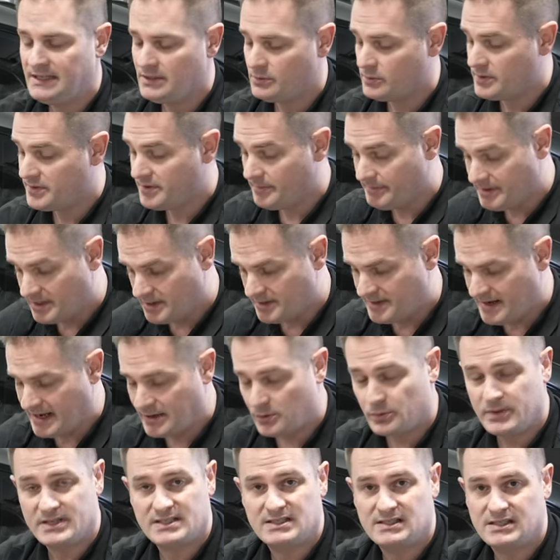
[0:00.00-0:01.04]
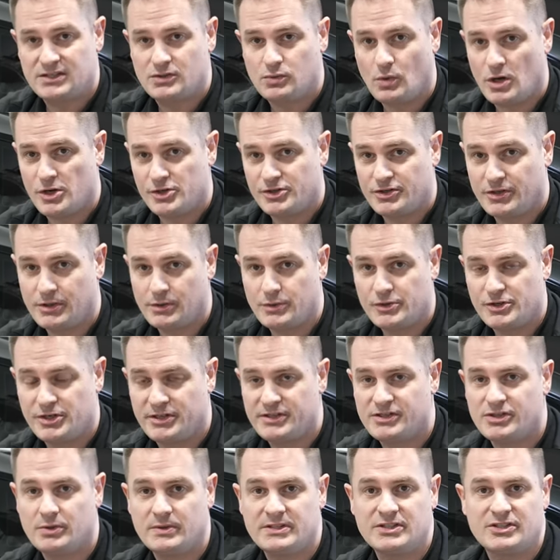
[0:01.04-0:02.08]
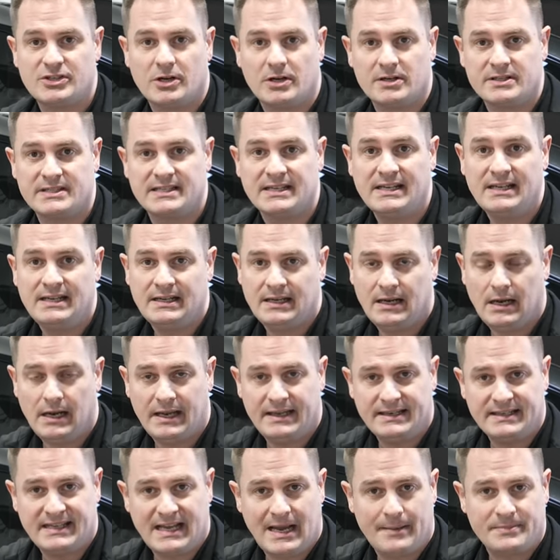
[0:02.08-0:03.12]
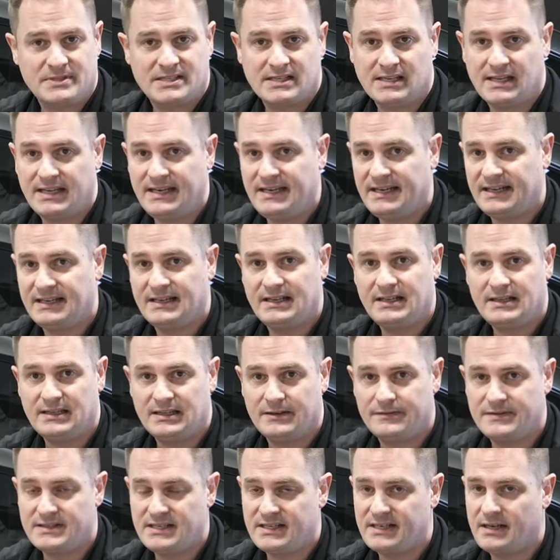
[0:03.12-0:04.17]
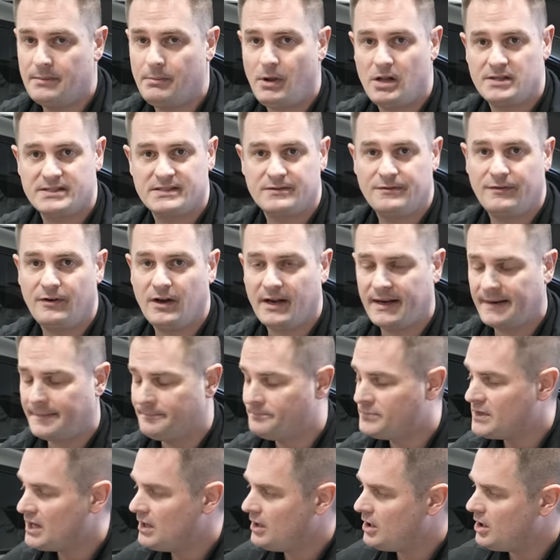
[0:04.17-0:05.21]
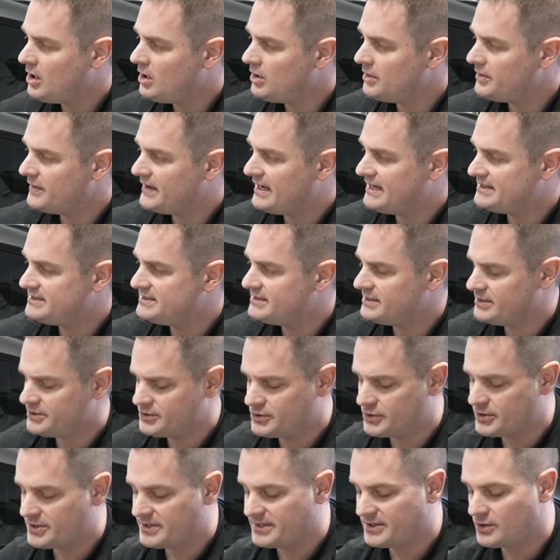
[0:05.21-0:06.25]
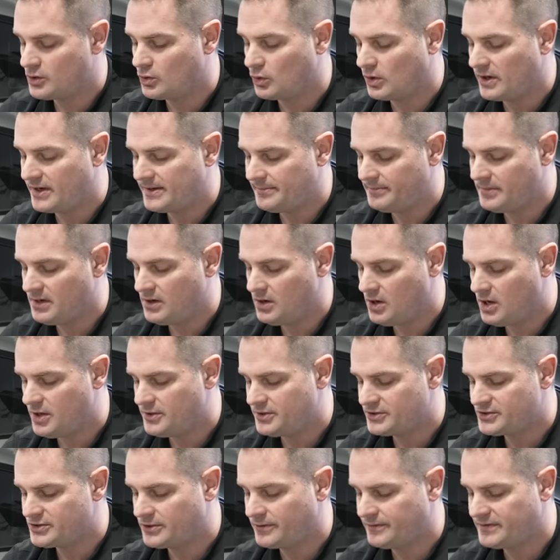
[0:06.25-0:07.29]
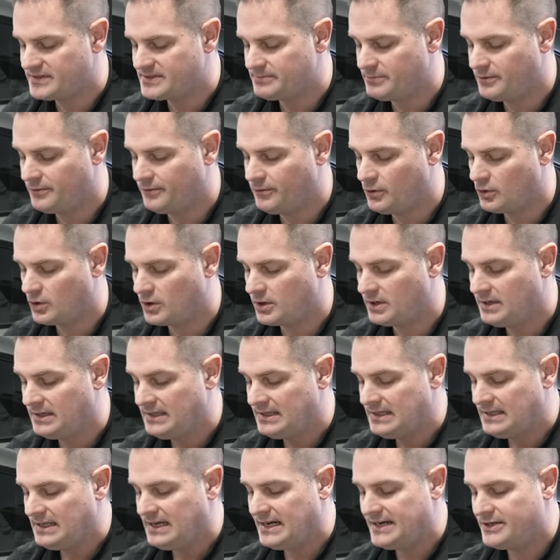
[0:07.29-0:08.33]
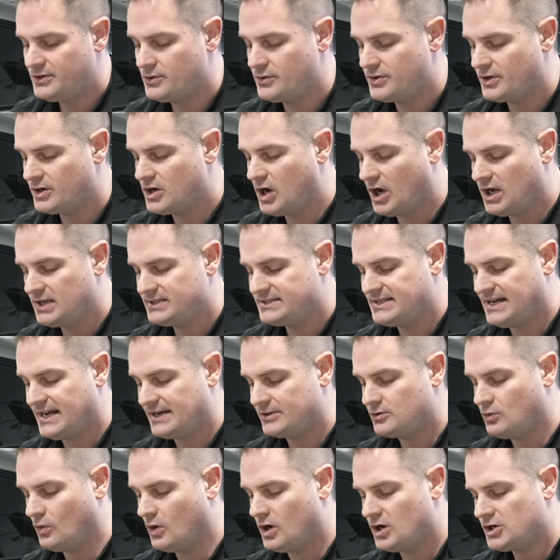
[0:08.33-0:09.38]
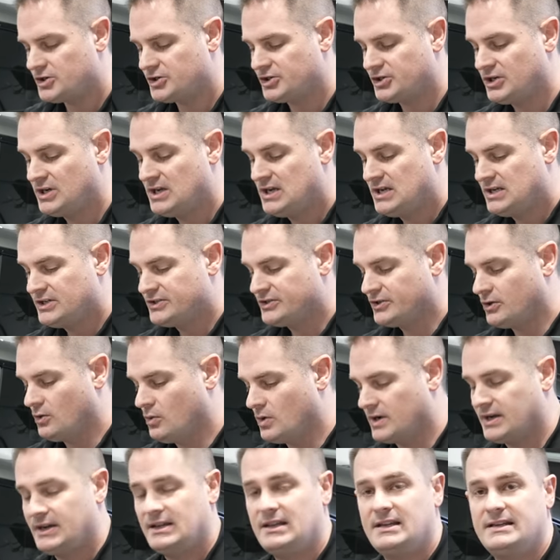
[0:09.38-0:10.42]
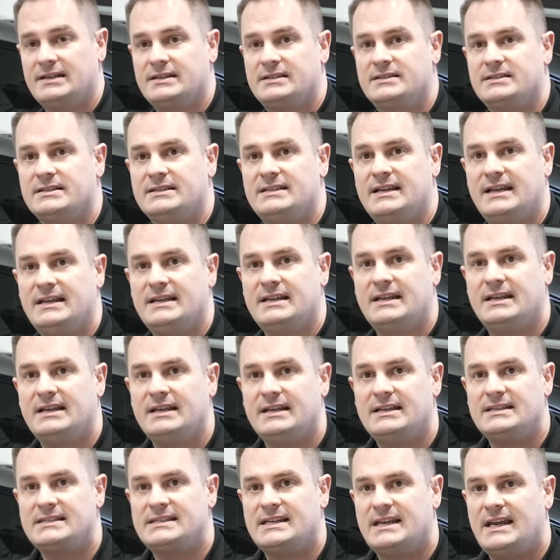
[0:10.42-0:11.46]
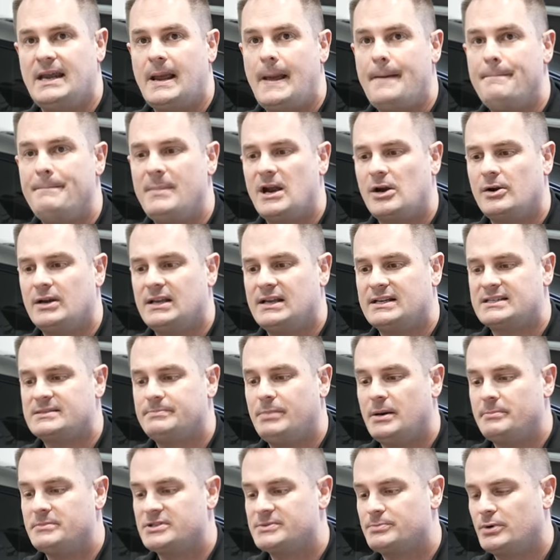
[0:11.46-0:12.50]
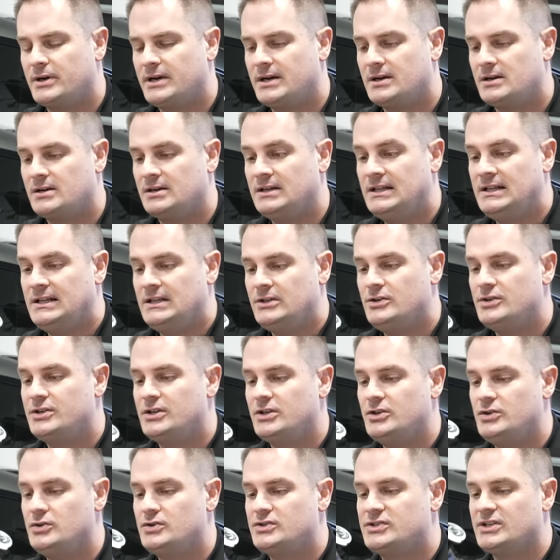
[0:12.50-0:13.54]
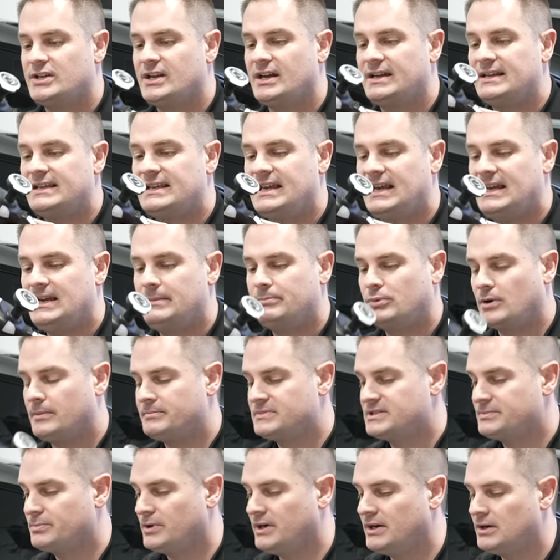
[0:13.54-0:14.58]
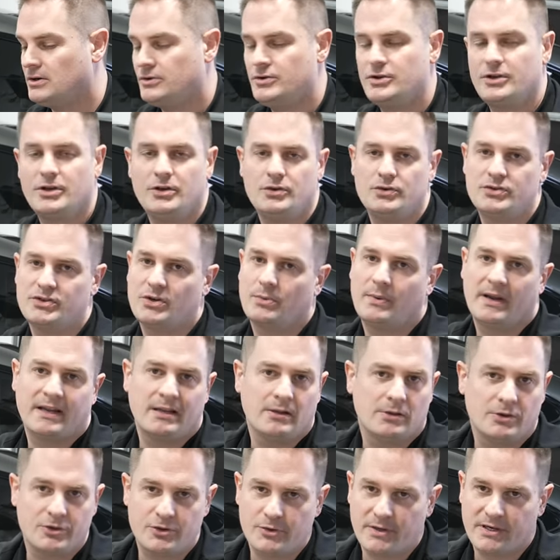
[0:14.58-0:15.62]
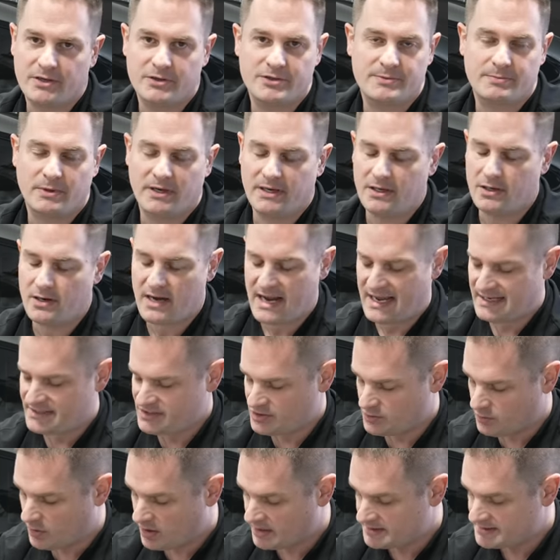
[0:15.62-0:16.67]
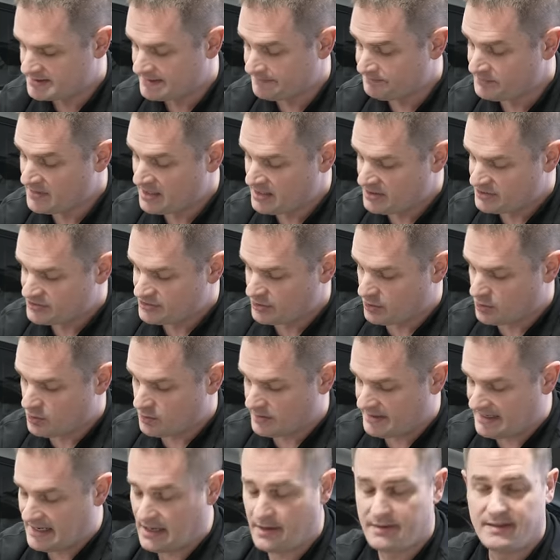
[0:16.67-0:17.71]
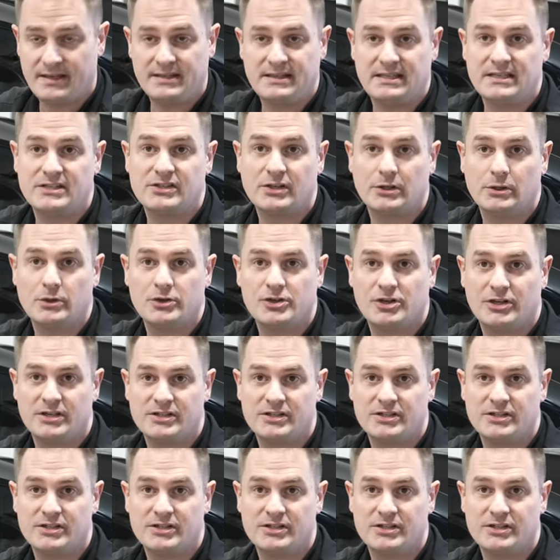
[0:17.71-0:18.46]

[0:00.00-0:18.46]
with a bit of that rinseless wash solution, so it starts encapsulating, lifting, emulsifying all that dirt and grime on the surface before I do the contact wash. So what I like to take is a Merrilex pump sprayer. You can use an IK pump sprayer, you can use a regular trigger sprayer, as you want. So now that the solution